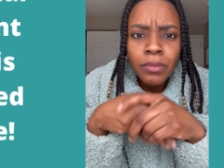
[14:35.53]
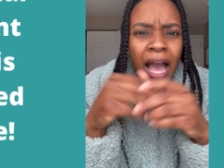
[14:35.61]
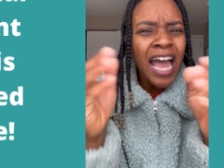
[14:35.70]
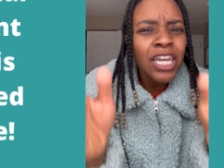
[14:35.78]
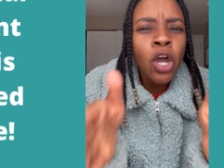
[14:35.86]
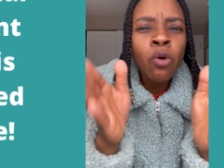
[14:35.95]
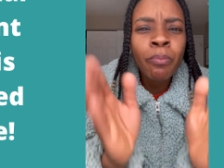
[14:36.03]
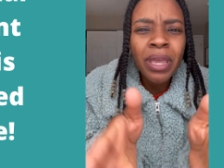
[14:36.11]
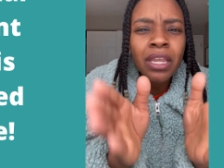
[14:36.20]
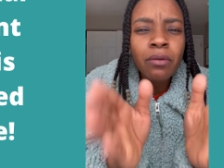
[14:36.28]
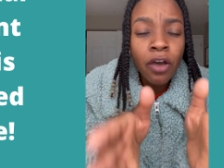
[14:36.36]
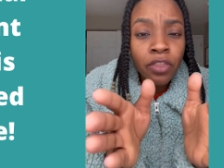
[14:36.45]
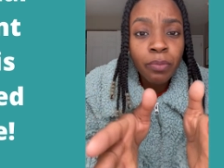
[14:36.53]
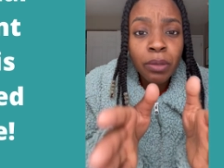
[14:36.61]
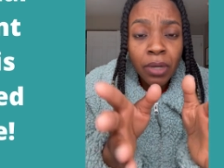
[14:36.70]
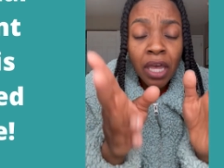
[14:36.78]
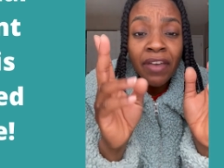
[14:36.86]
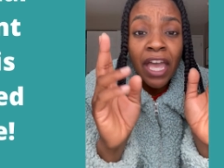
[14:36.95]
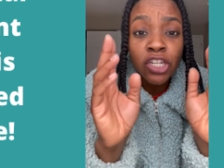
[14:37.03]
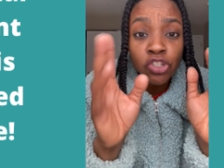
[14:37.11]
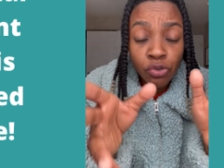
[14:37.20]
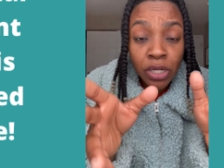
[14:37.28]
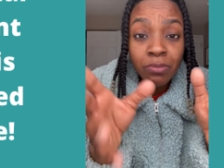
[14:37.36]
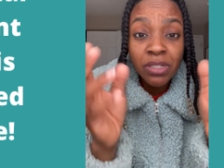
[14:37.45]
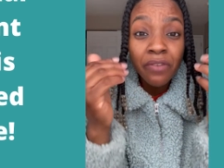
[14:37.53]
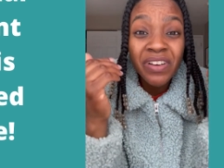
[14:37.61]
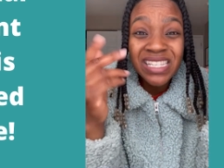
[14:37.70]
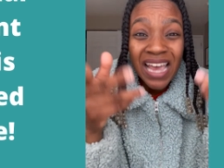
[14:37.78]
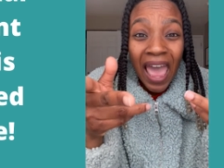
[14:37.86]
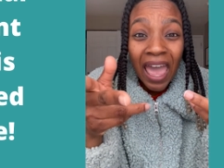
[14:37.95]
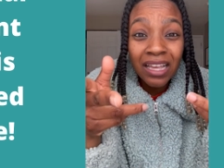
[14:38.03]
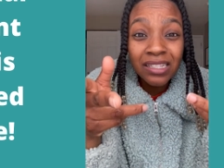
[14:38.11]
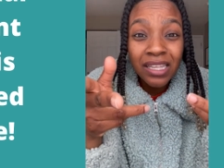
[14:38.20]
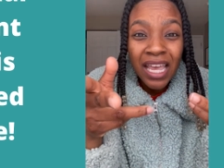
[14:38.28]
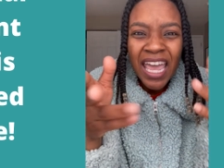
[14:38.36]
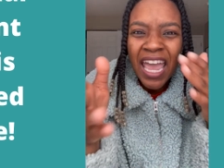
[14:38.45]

I know many other people have had dreams of attacks